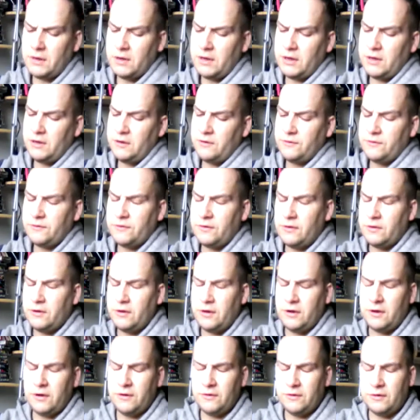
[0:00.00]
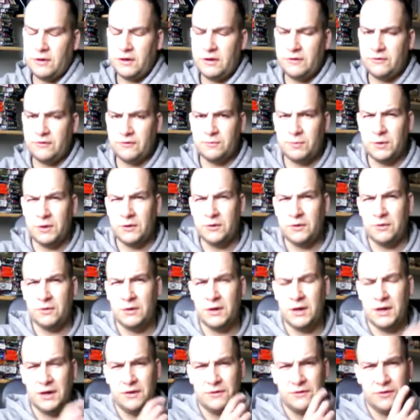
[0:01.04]
he's just been
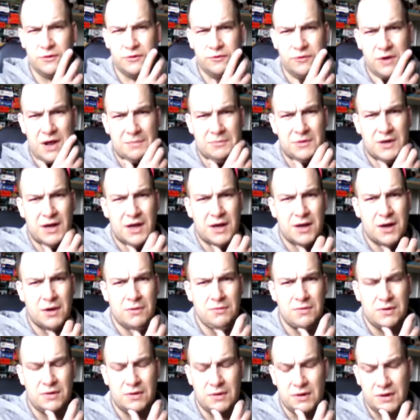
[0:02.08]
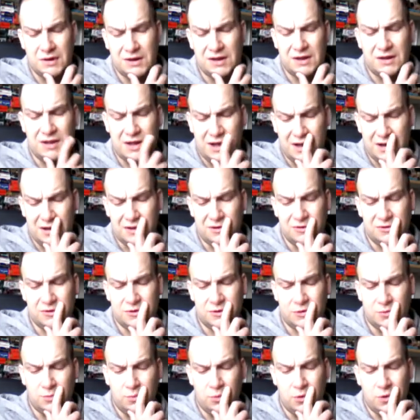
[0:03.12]
doing it. It's a trap dio, and that is
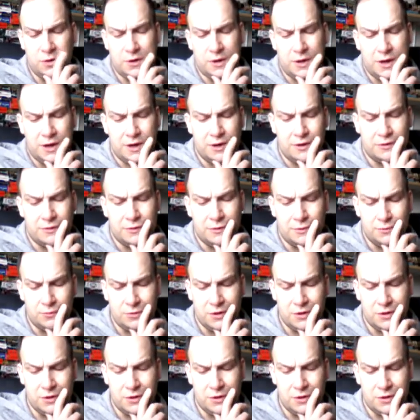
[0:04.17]
some work, that is,